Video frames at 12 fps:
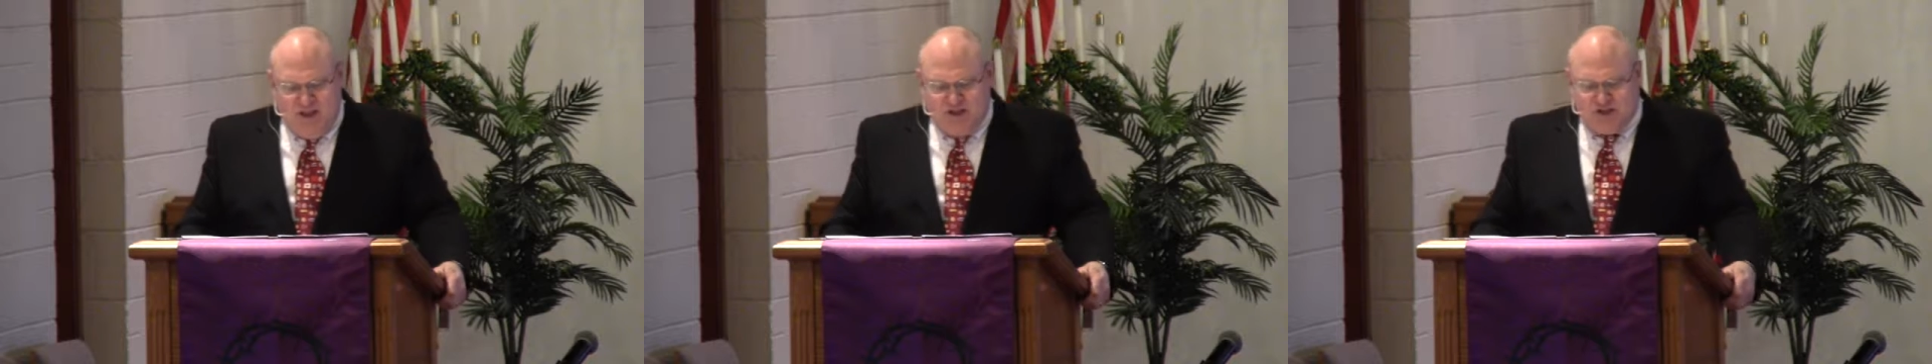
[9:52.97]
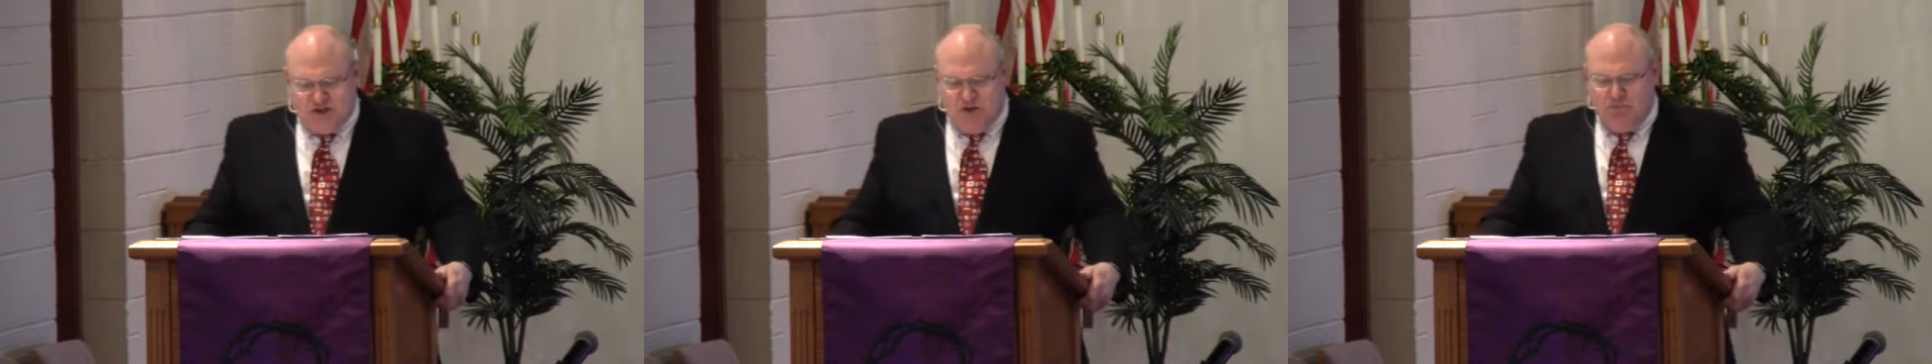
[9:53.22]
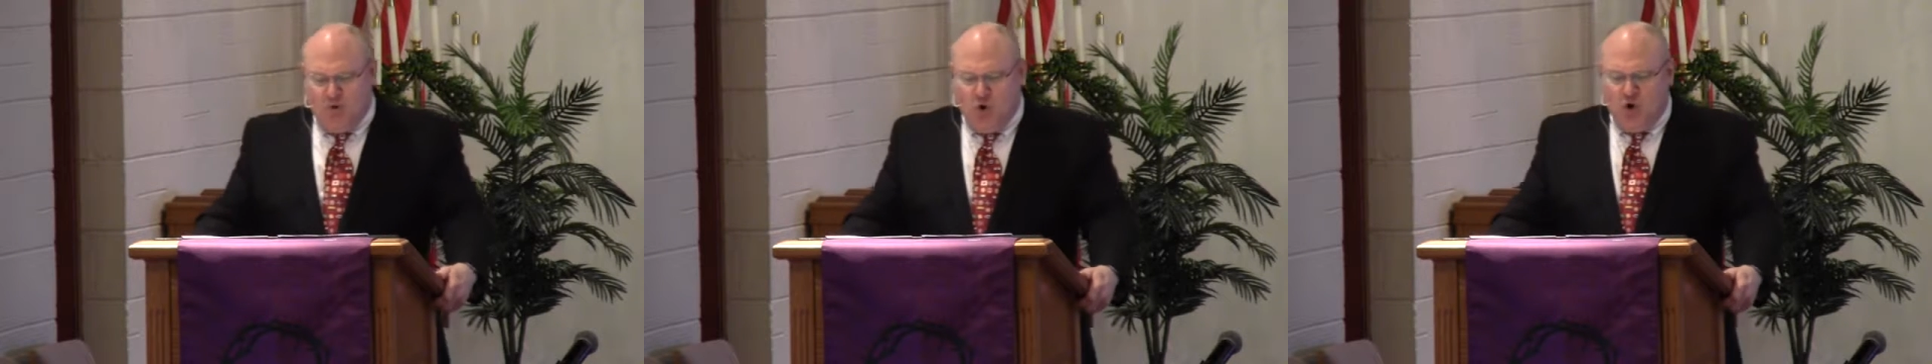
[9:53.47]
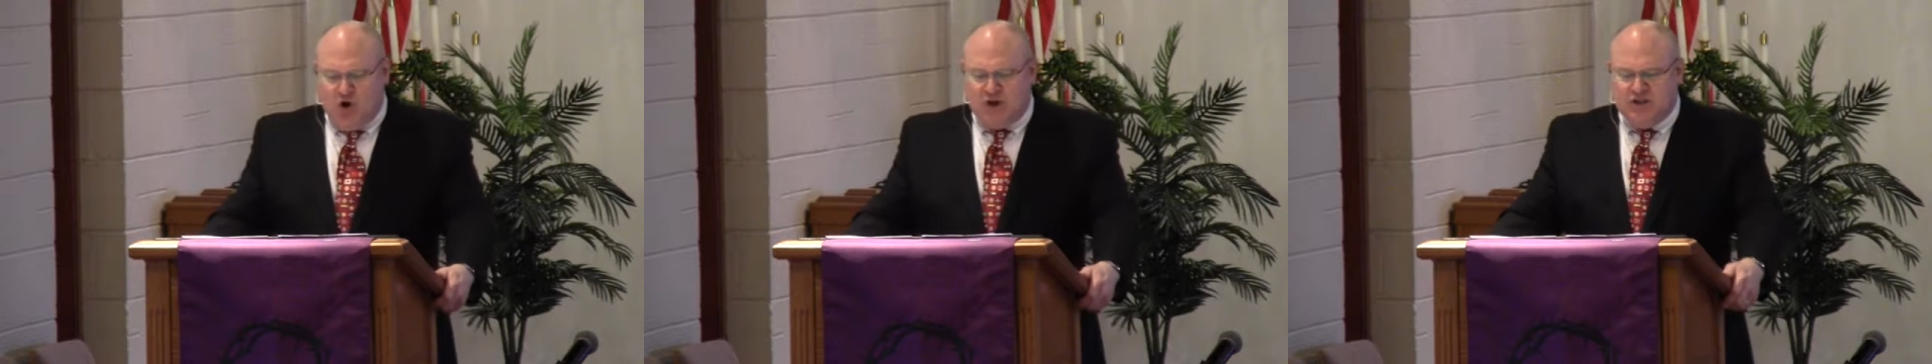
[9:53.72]
seem
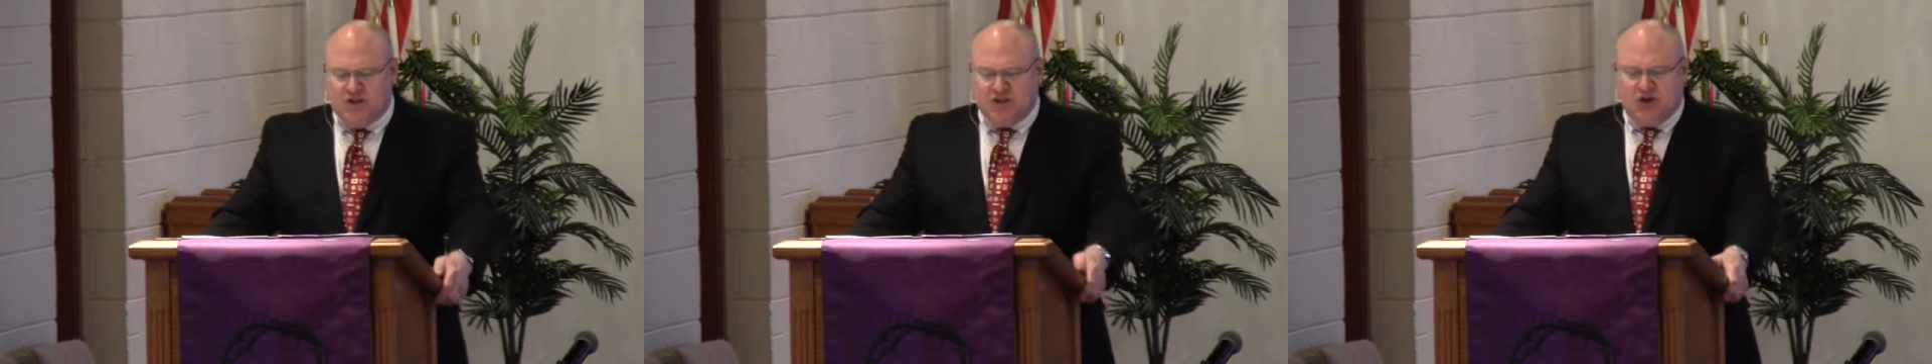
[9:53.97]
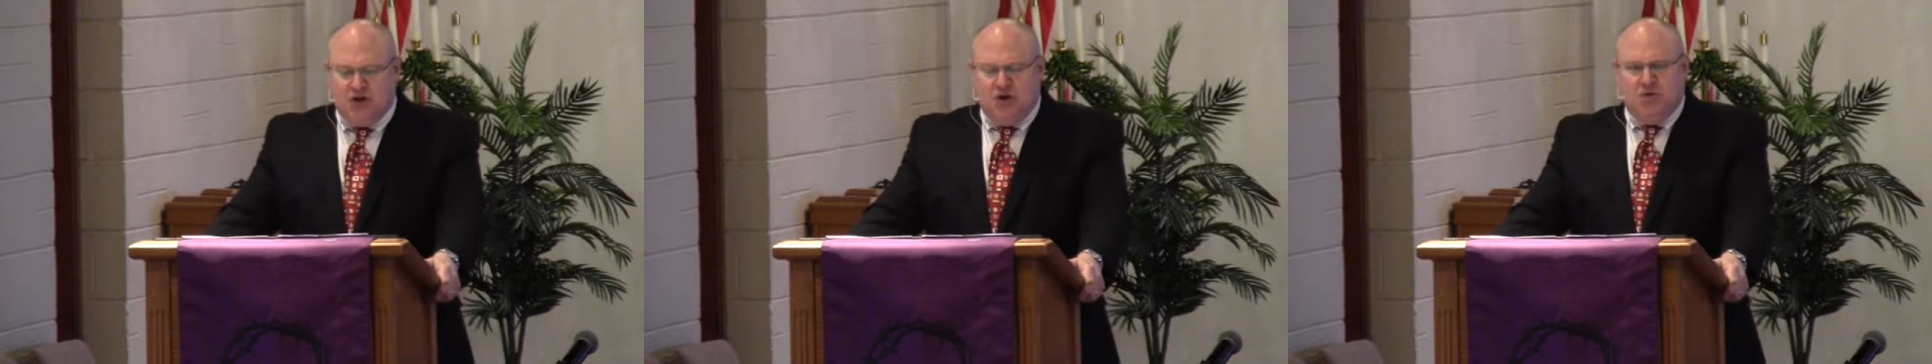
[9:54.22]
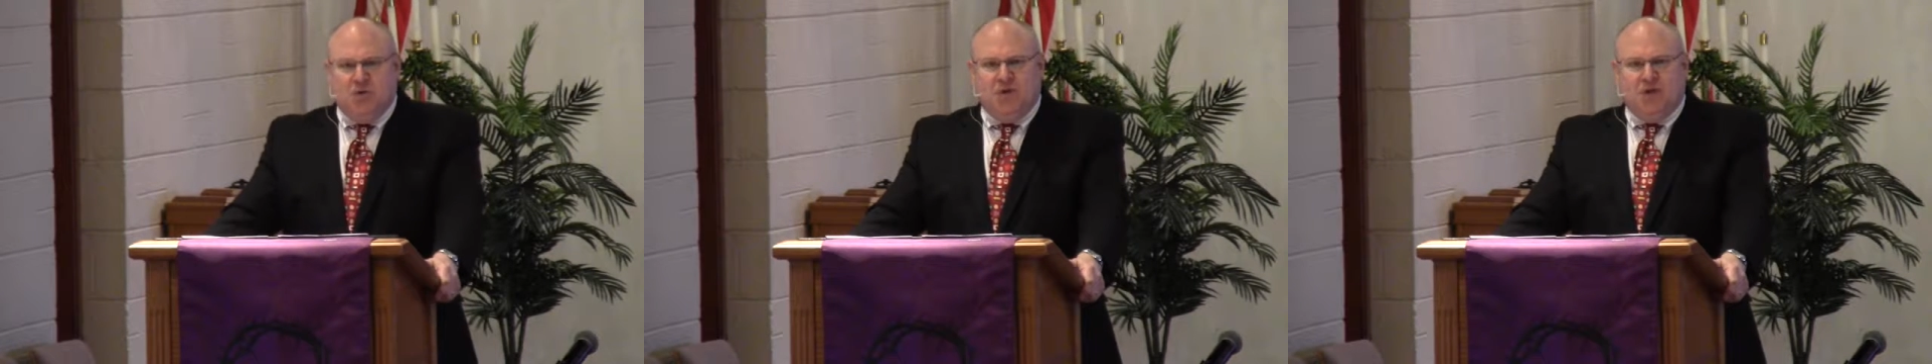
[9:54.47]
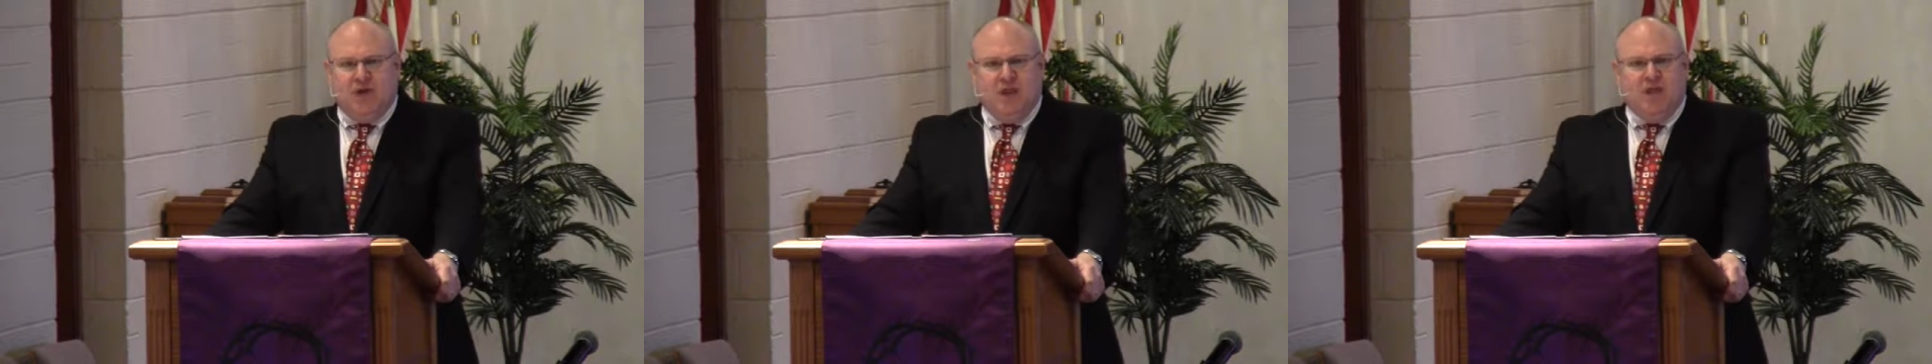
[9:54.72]
more concerned
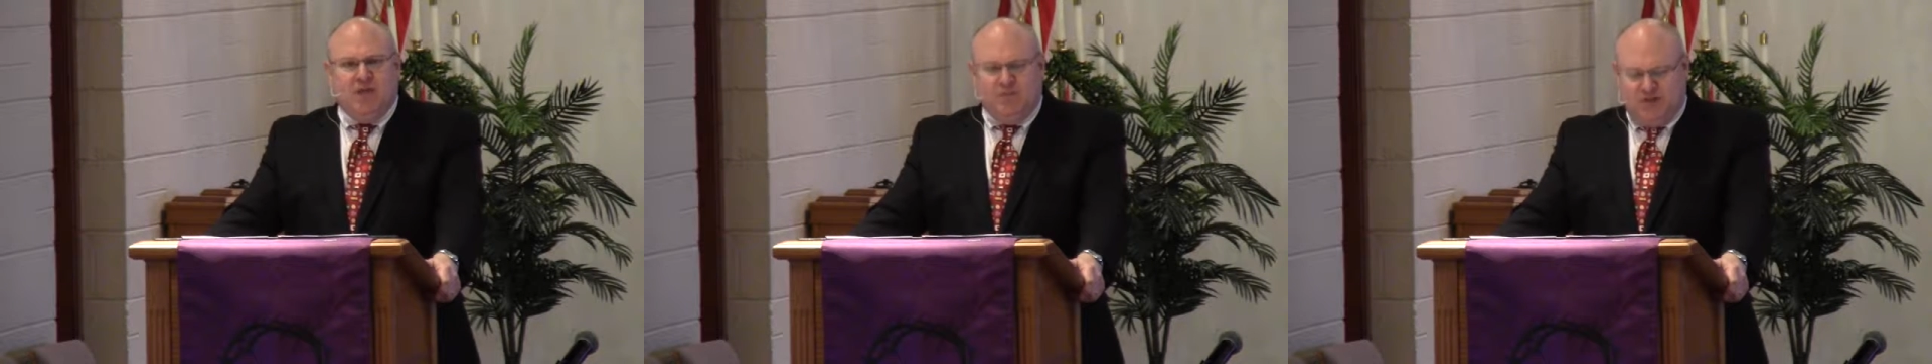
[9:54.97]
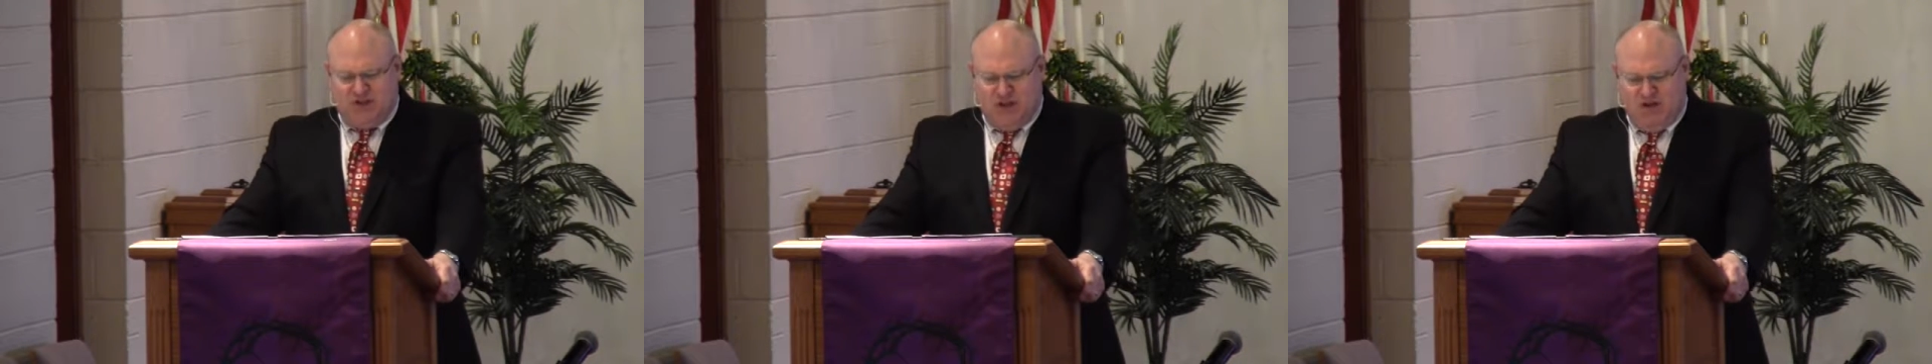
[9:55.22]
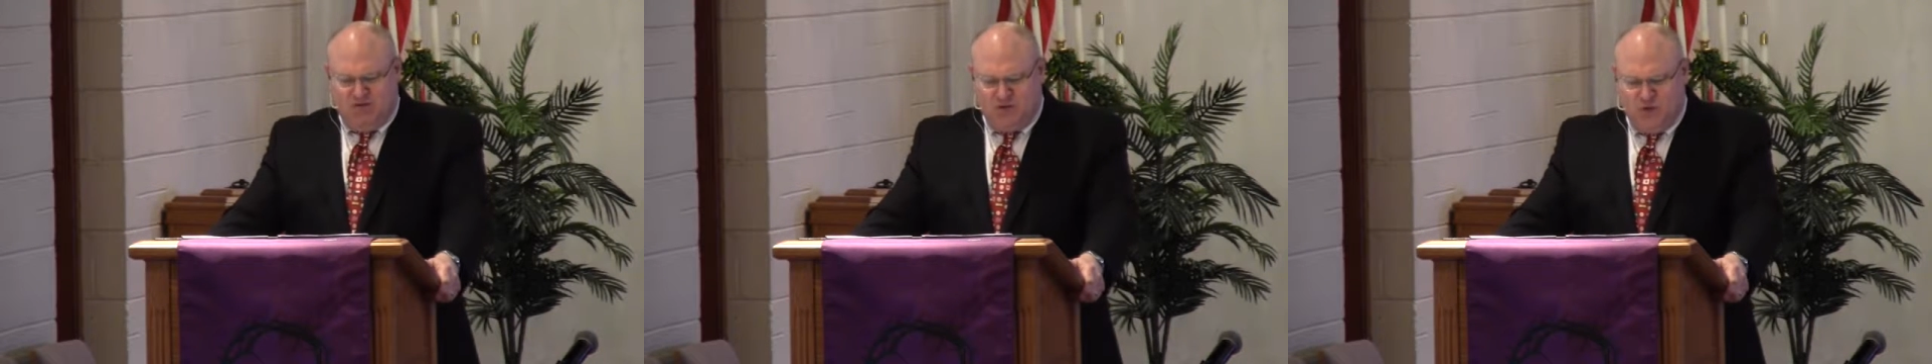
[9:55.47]
with getting themselves